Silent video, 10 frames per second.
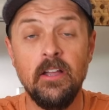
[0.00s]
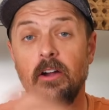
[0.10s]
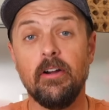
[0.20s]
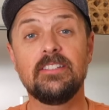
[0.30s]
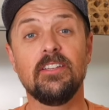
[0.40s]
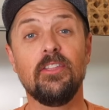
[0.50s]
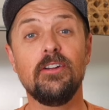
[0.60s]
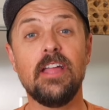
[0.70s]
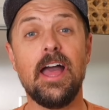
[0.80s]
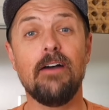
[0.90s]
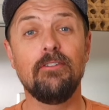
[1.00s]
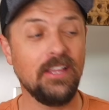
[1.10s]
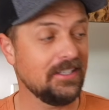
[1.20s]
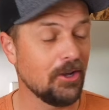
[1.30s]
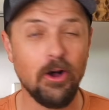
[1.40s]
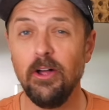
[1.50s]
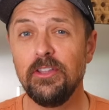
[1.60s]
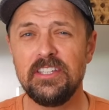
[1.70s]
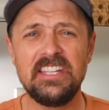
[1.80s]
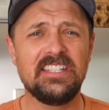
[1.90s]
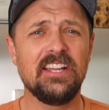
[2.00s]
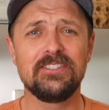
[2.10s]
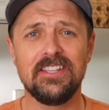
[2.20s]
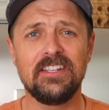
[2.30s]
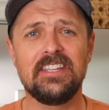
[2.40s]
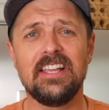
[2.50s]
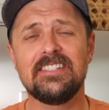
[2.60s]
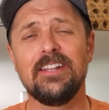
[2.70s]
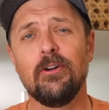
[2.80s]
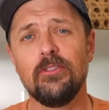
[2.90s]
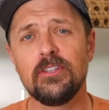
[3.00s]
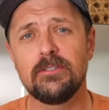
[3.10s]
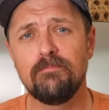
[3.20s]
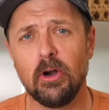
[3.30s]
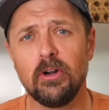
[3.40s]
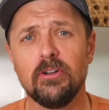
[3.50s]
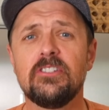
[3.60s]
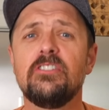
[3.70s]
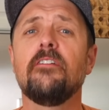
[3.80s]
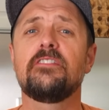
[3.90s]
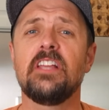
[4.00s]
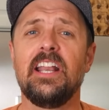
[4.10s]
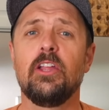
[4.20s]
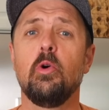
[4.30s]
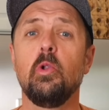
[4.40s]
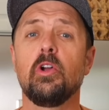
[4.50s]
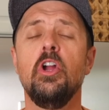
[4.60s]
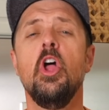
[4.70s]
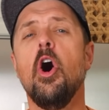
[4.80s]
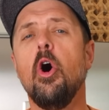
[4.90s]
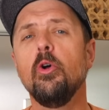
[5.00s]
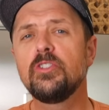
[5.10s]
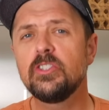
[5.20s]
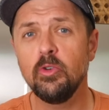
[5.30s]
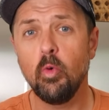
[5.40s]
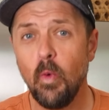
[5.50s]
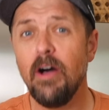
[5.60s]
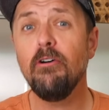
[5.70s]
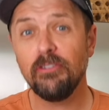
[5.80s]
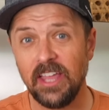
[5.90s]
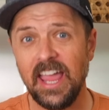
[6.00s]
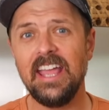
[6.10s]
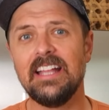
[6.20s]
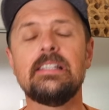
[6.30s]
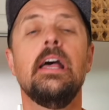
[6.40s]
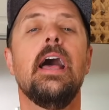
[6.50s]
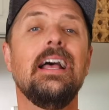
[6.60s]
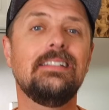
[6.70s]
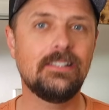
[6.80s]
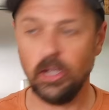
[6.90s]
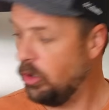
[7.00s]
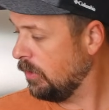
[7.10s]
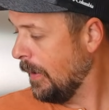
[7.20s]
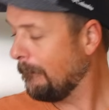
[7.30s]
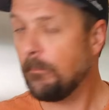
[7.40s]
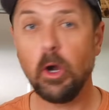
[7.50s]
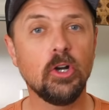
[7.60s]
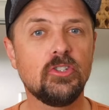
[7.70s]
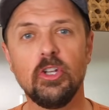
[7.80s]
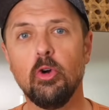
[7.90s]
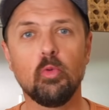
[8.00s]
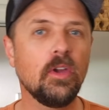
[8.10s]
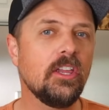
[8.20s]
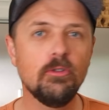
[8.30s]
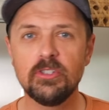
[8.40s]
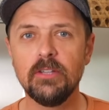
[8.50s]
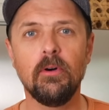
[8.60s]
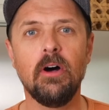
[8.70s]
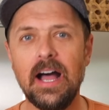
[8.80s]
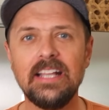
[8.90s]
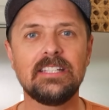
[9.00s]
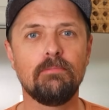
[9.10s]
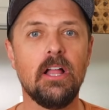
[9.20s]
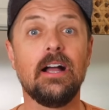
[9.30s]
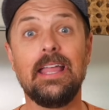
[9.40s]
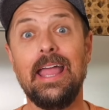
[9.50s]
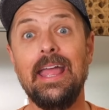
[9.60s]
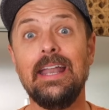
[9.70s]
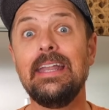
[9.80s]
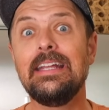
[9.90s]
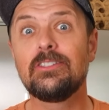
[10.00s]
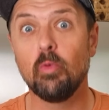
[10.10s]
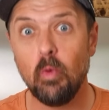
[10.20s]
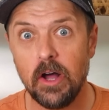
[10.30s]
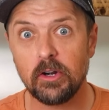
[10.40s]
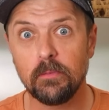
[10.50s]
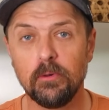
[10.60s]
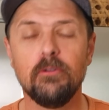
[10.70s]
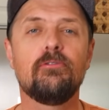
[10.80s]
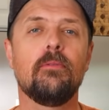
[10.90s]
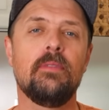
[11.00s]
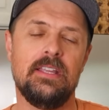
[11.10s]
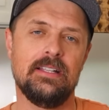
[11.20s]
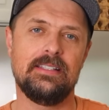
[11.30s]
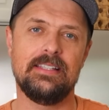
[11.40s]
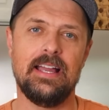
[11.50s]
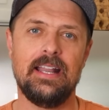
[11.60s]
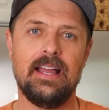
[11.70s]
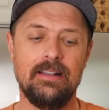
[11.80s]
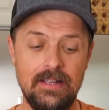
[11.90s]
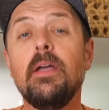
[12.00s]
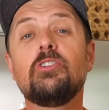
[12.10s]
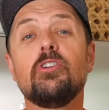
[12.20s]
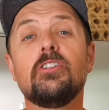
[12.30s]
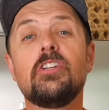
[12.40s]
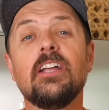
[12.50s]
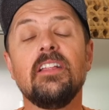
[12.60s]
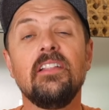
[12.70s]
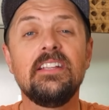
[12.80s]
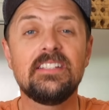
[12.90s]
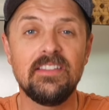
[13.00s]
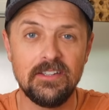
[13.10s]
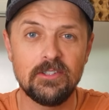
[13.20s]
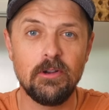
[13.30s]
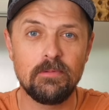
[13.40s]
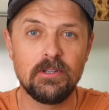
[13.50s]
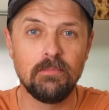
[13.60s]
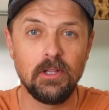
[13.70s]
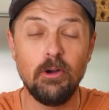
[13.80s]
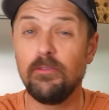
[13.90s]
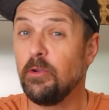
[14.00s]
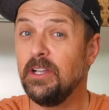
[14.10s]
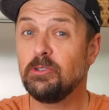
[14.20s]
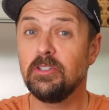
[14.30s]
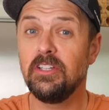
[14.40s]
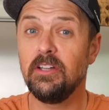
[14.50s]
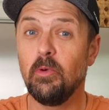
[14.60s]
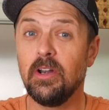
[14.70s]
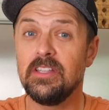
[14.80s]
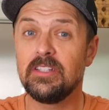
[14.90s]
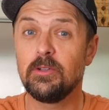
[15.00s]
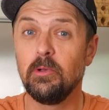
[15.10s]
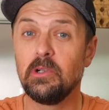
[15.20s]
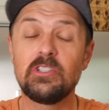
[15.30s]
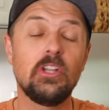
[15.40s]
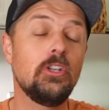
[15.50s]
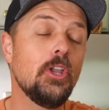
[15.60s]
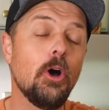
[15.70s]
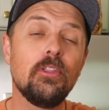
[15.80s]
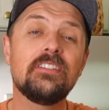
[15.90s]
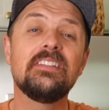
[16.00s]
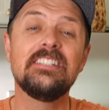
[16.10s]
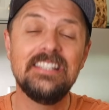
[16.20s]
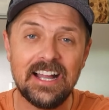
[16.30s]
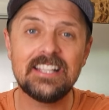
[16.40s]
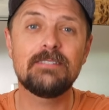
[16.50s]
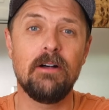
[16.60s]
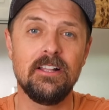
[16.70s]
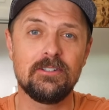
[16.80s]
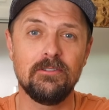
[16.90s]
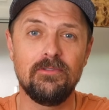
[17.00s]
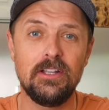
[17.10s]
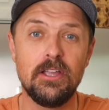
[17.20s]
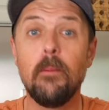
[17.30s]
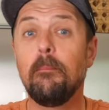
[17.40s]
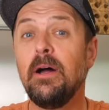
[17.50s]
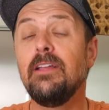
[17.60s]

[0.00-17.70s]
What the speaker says: All right, so there you have it. That's all the details in the testing on the Sparter Soft-Sided Cooler. Holds 12 cans, has its own personal reusable ice block, and it's waterproof from the inside out. Make sure you check the links in the description below if you're interested in one of these coolers. No, this is not a sponsored video, but